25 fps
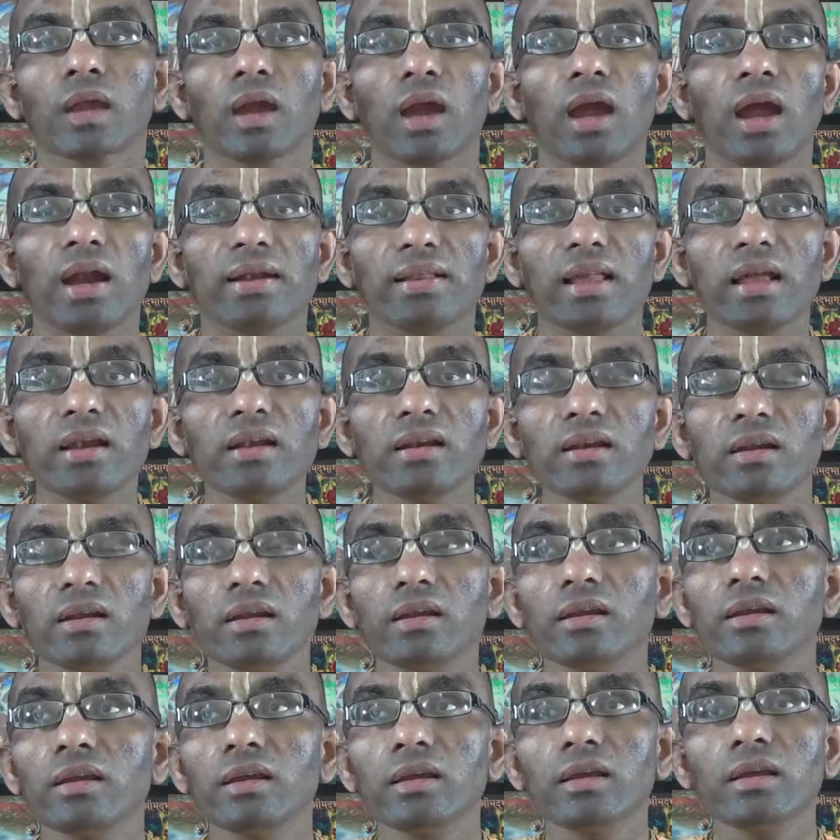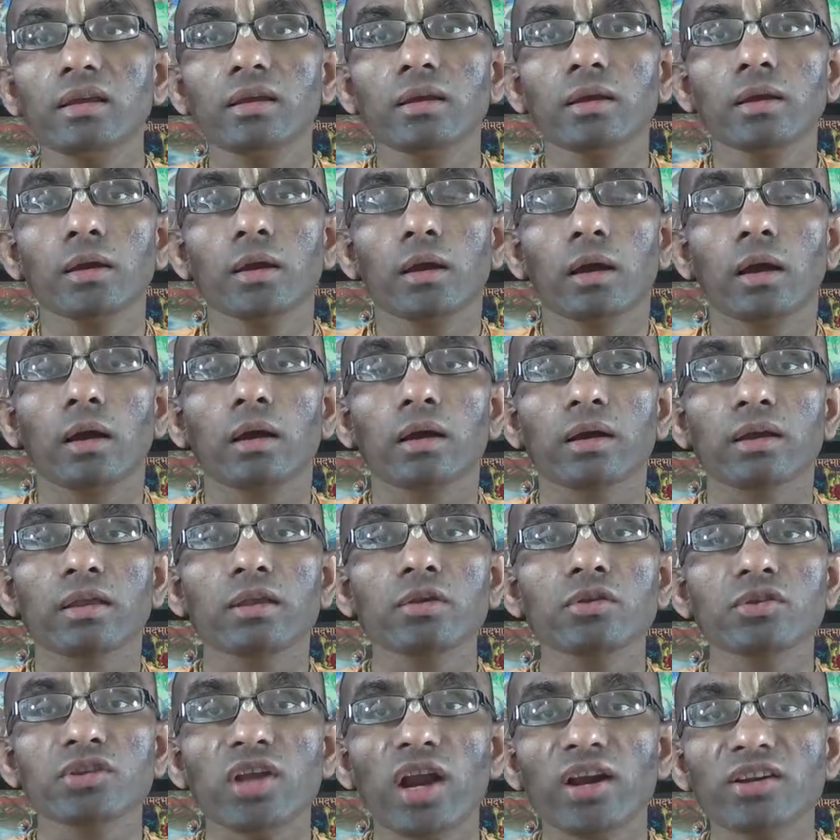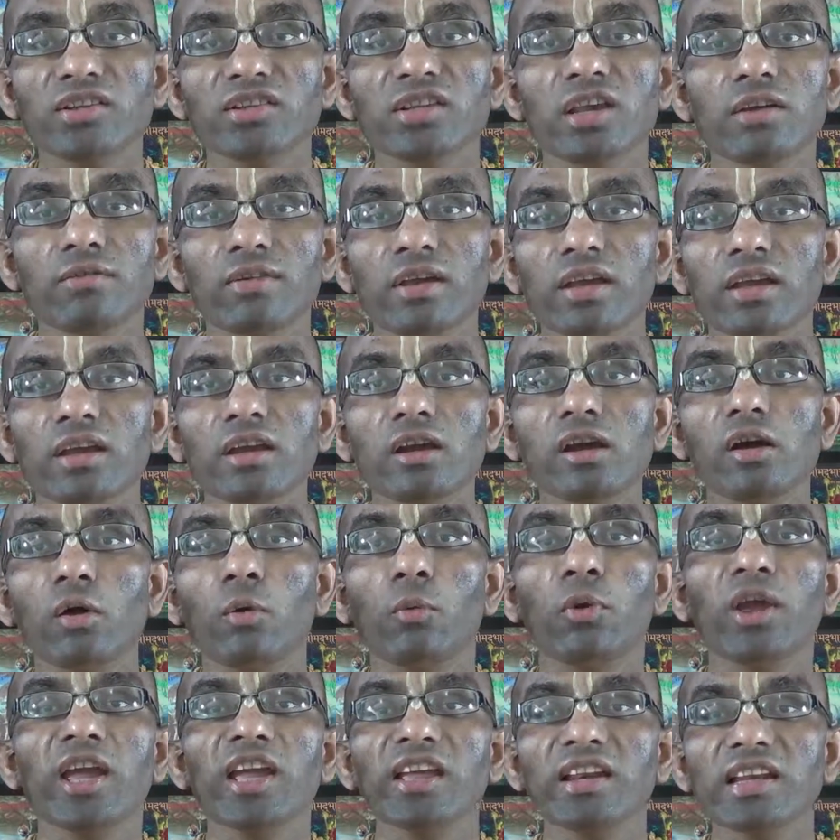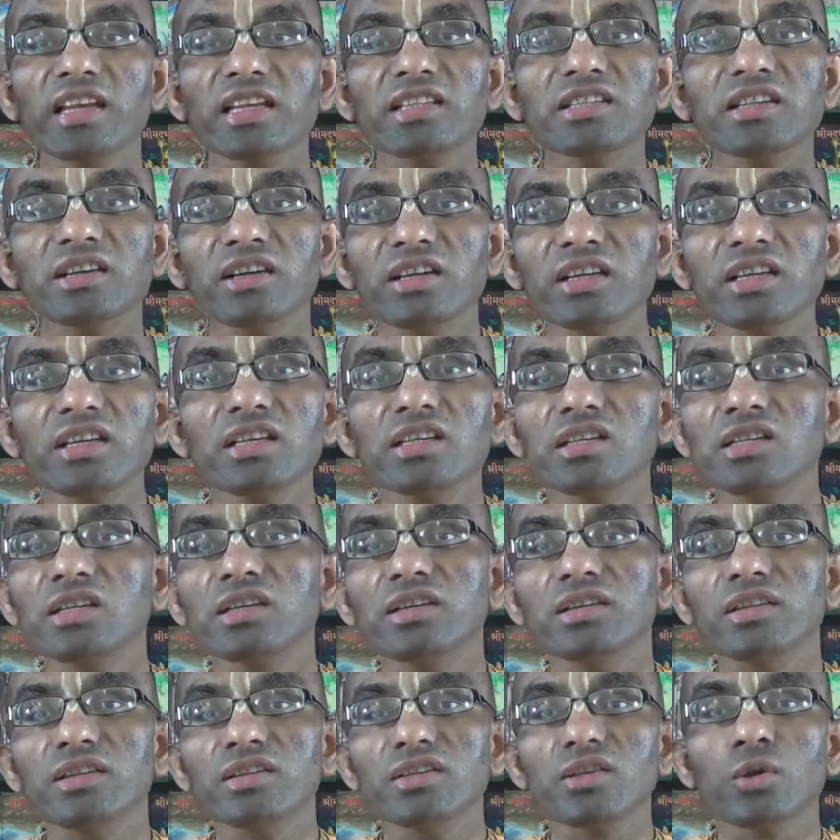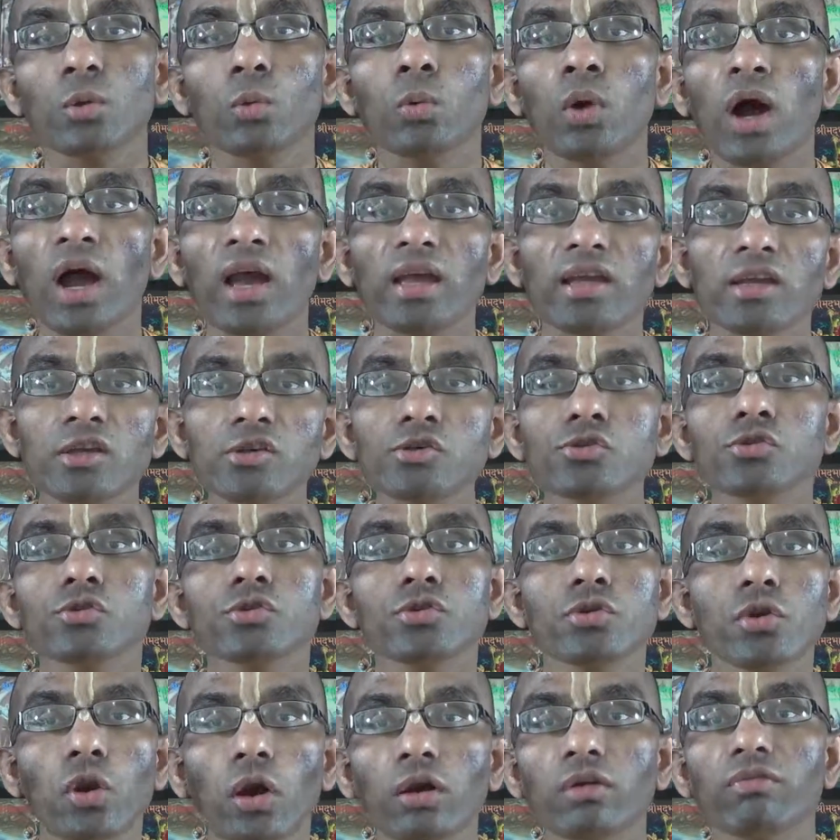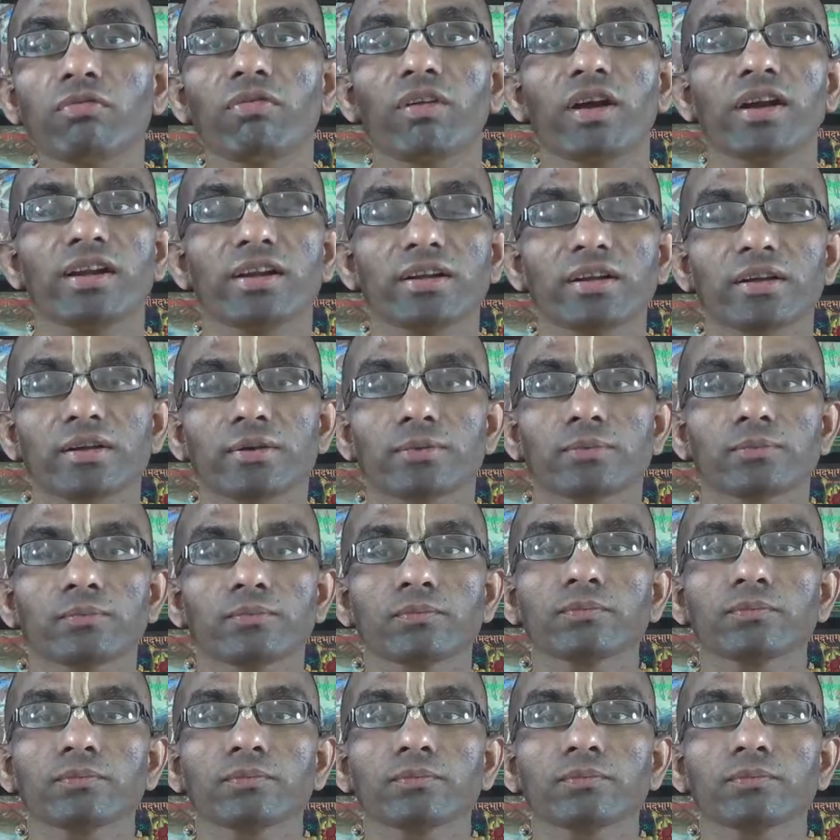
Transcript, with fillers: And then he uh, give, starts giving various reasons why he should not fight.